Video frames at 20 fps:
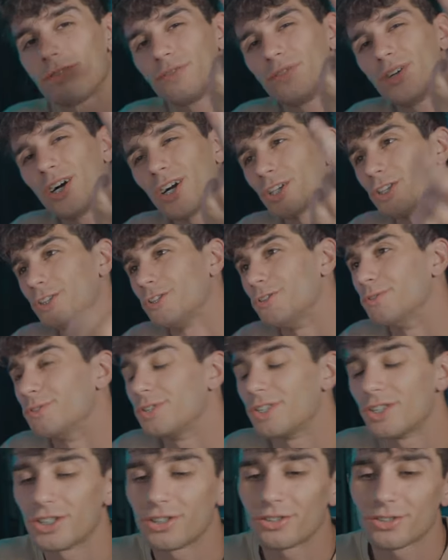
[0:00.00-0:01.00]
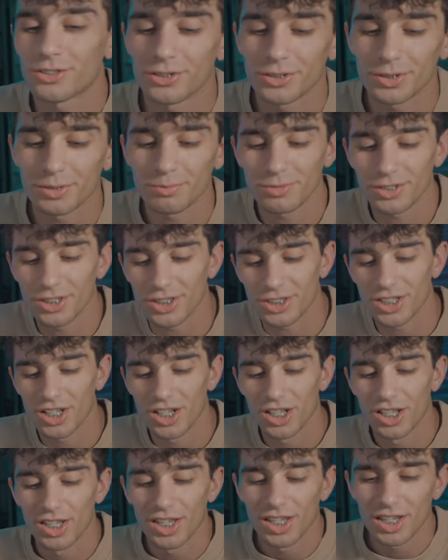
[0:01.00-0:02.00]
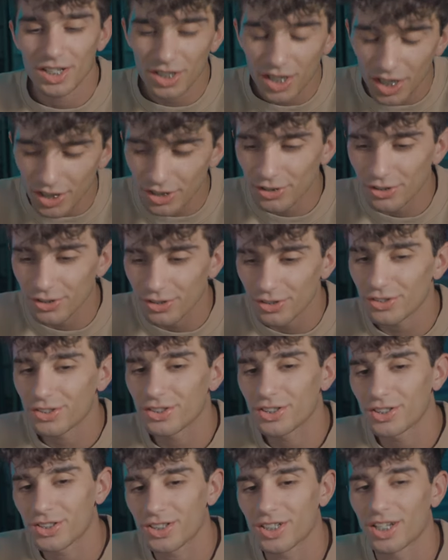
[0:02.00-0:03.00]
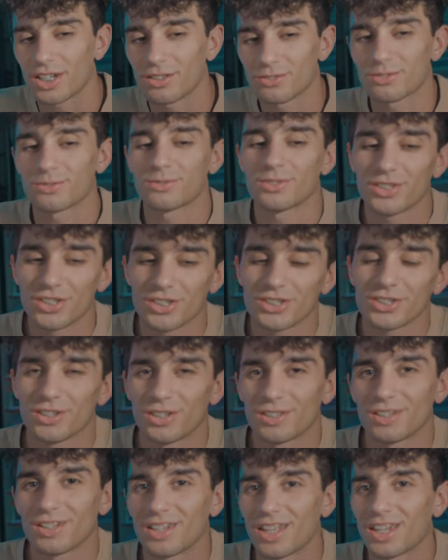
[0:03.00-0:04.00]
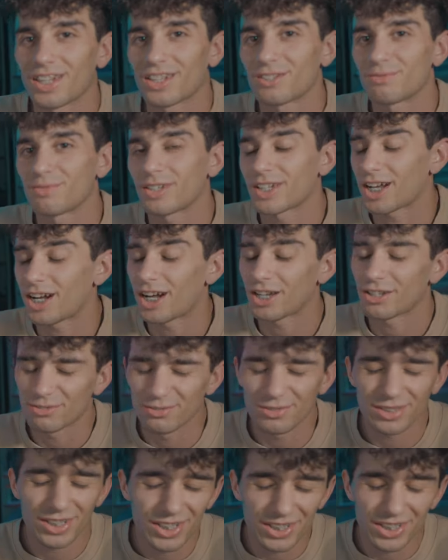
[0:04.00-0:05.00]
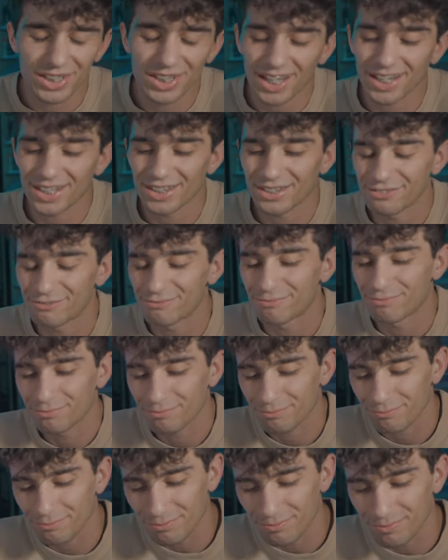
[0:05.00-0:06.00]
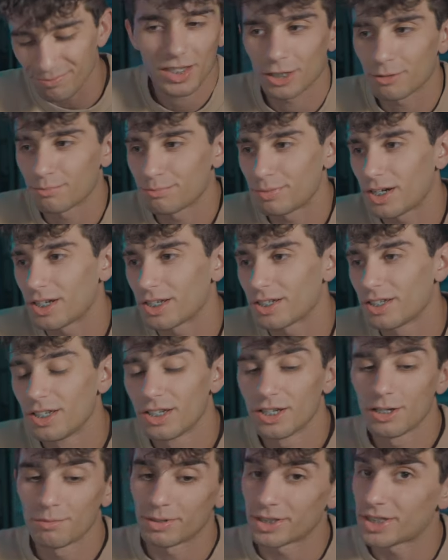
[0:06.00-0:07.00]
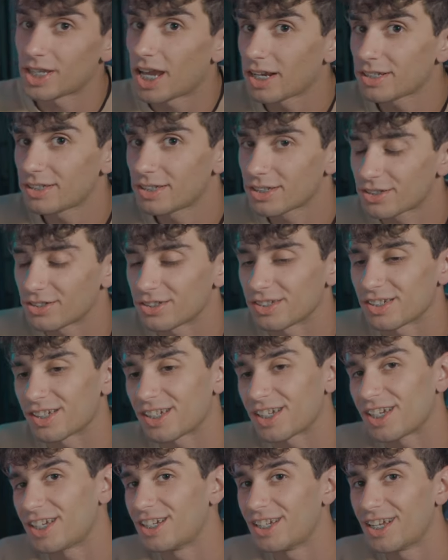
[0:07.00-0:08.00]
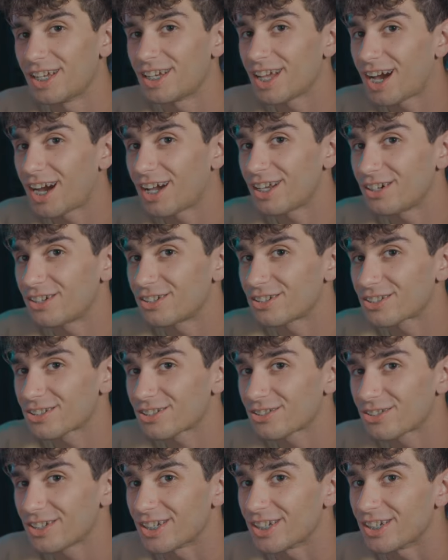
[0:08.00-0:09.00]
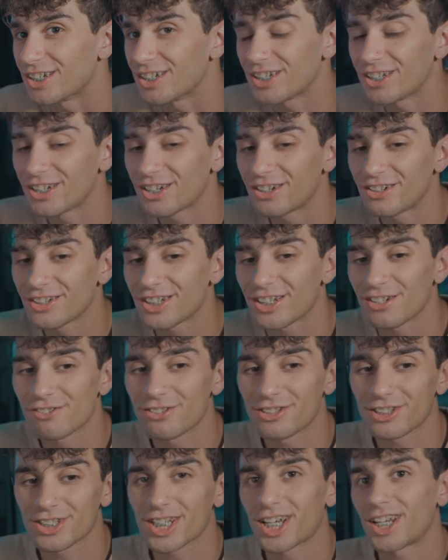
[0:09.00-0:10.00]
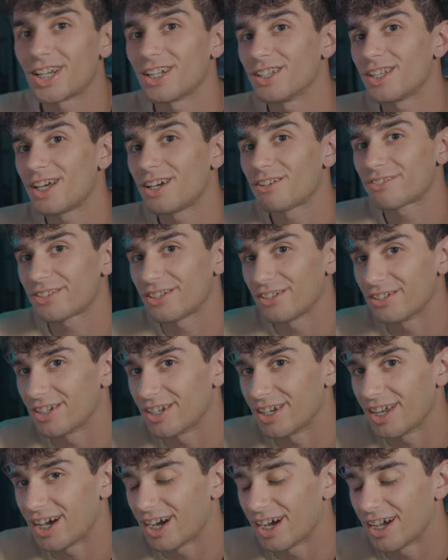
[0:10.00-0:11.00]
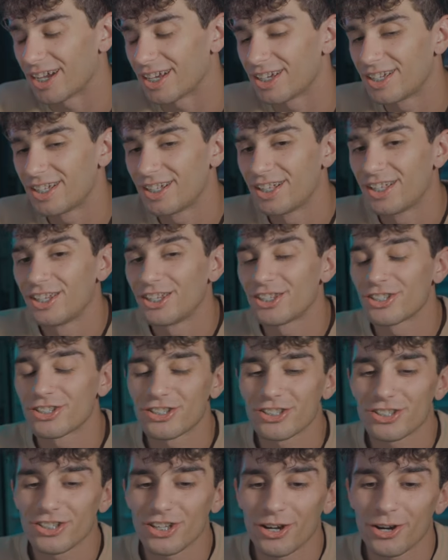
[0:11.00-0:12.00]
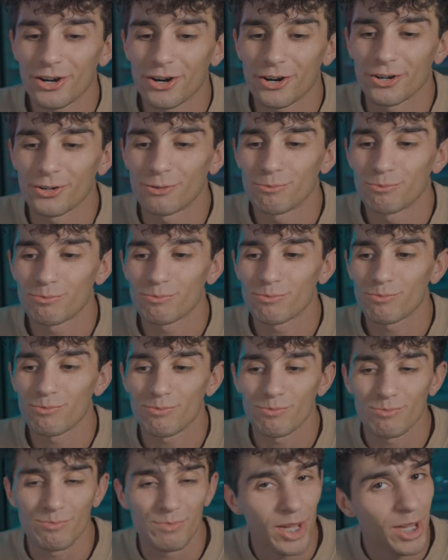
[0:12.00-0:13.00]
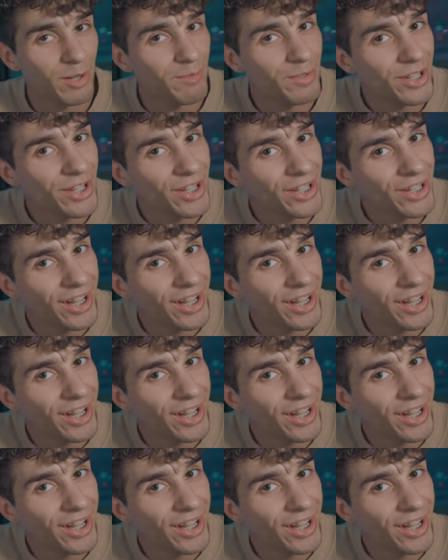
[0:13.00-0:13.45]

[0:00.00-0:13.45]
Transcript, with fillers: fuck you, you know, to him, which kind of hurts because like I was really starting to like him. Like I really liked him. But but technically, he didn't die on screen, you know? He was just kind of left there to die. So maybe he